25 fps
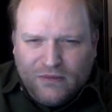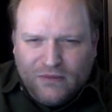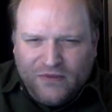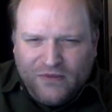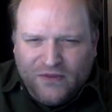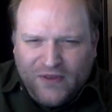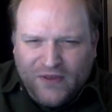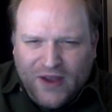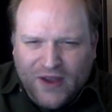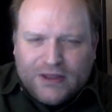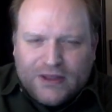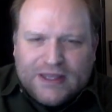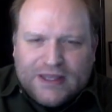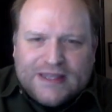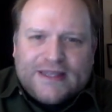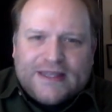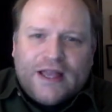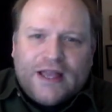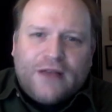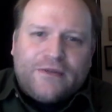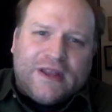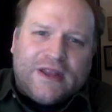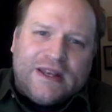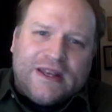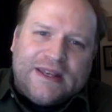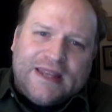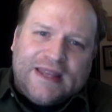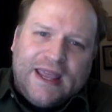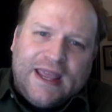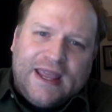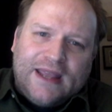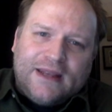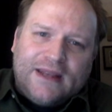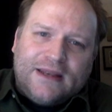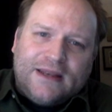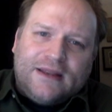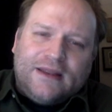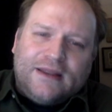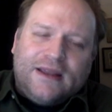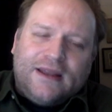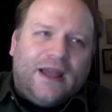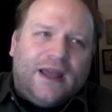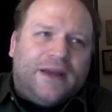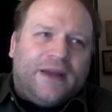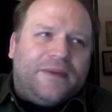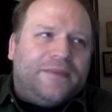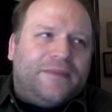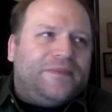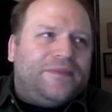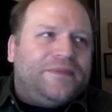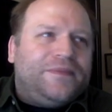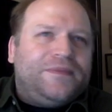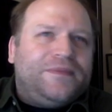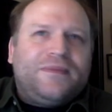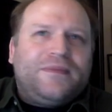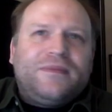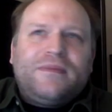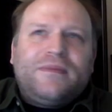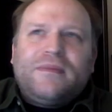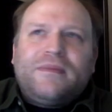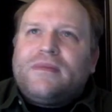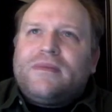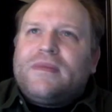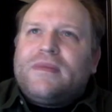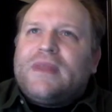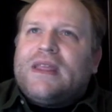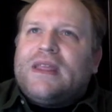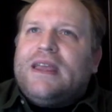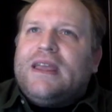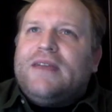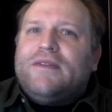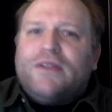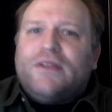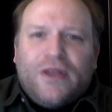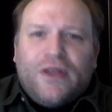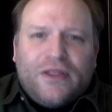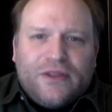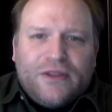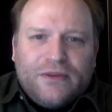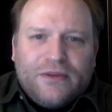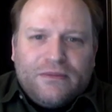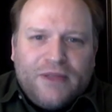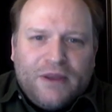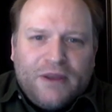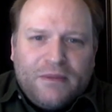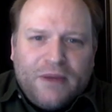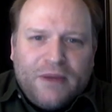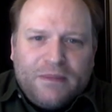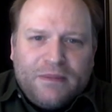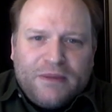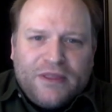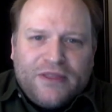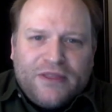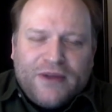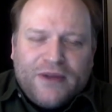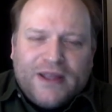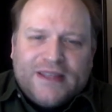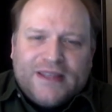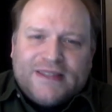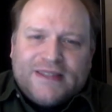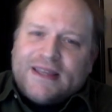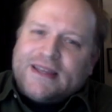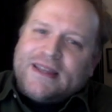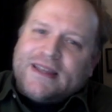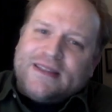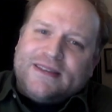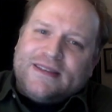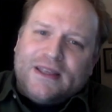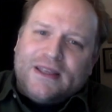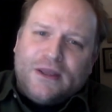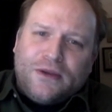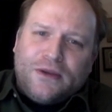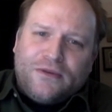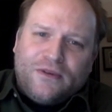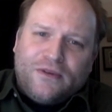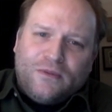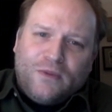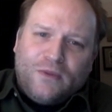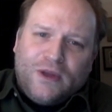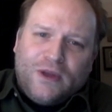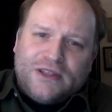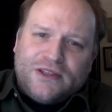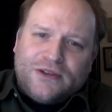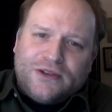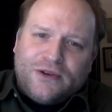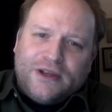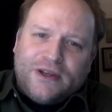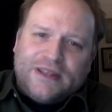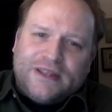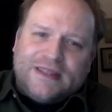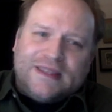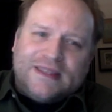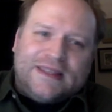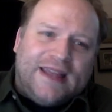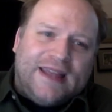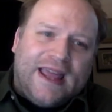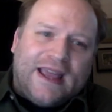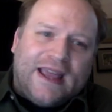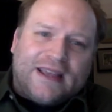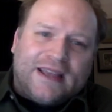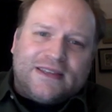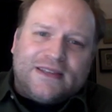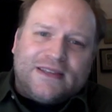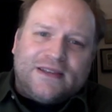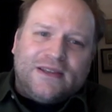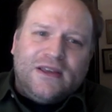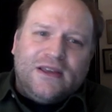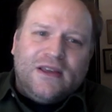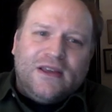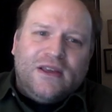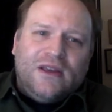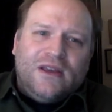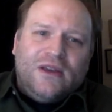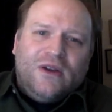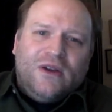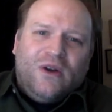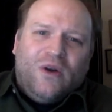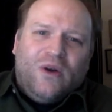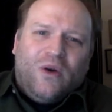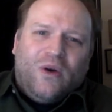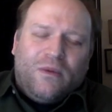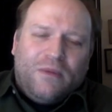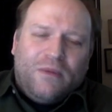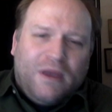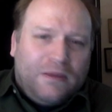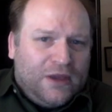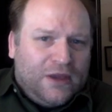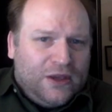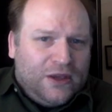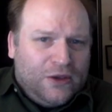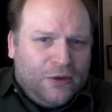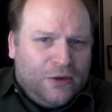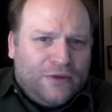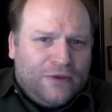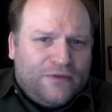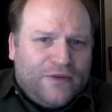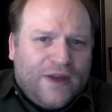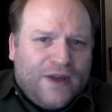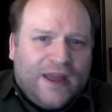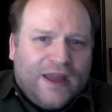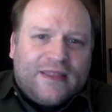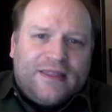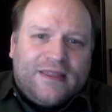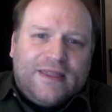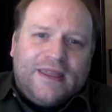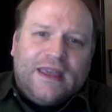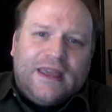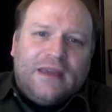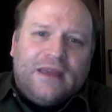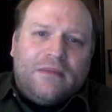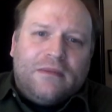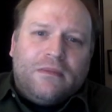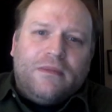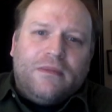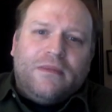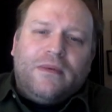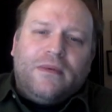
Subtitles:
fairly self-contained, even though there might be threads that continue from one story to the next, or maybe a unifying theme.